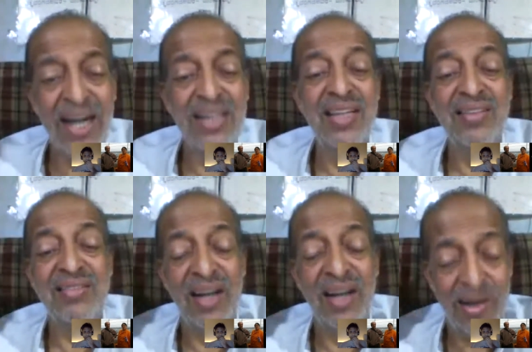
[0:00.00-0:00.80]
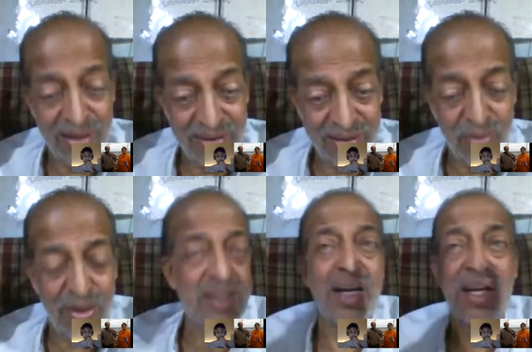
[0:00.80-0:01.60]
these three levels of
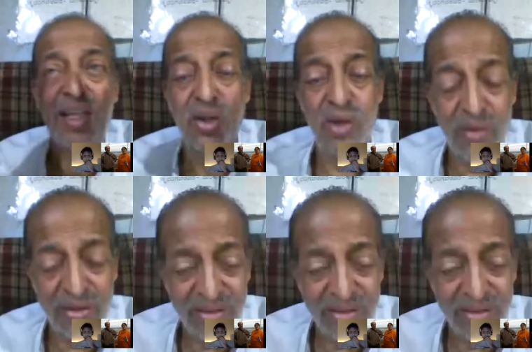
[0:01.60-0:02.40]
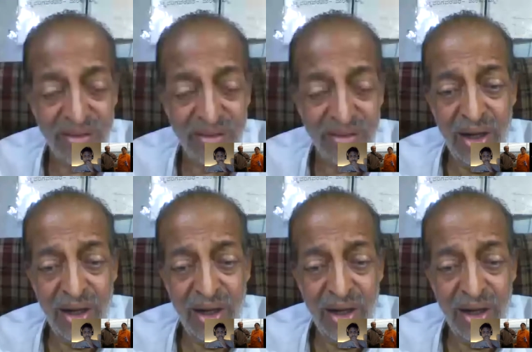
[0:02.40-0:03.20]
understanding the universe around
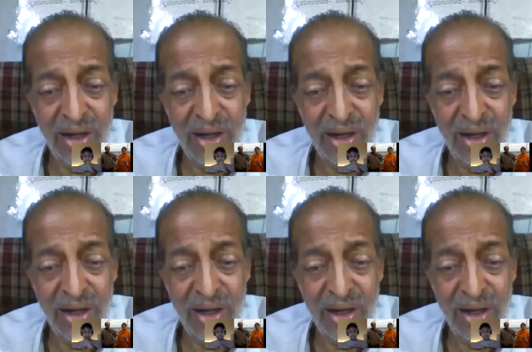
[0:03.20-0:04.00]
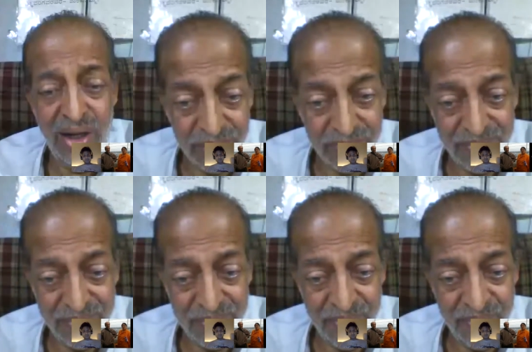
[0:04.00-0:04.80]
ourselves and God,
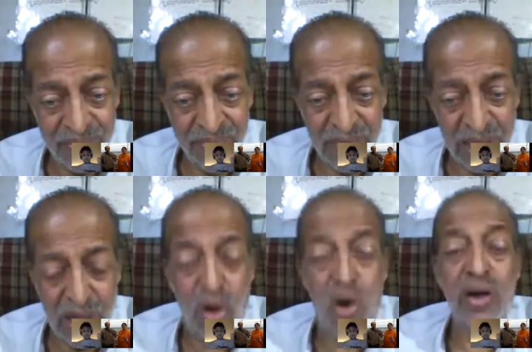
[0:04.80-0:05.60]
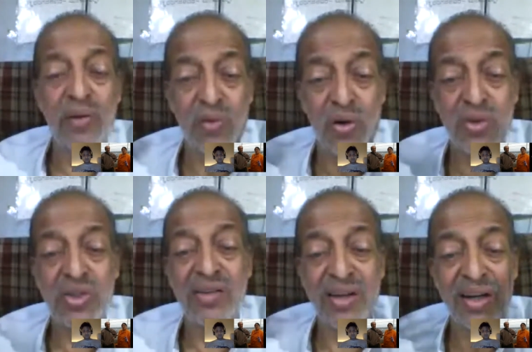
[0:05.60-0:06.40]
a lot of
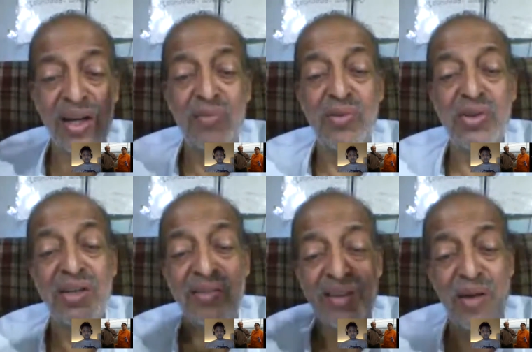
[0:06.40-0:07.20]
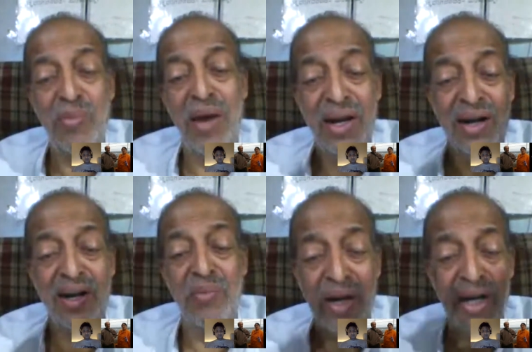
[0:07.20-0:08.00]
questions and confusions remain and
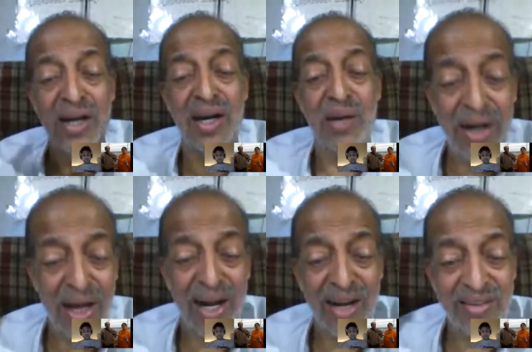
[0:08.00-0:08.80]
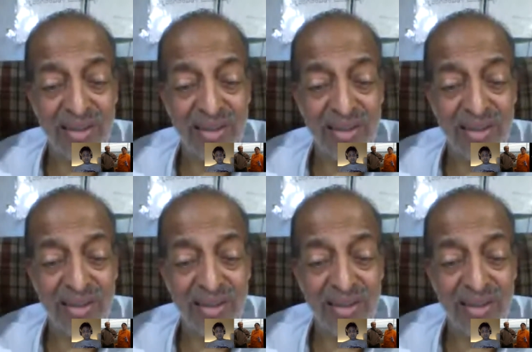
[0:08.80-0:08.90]
remain and remain unanswered.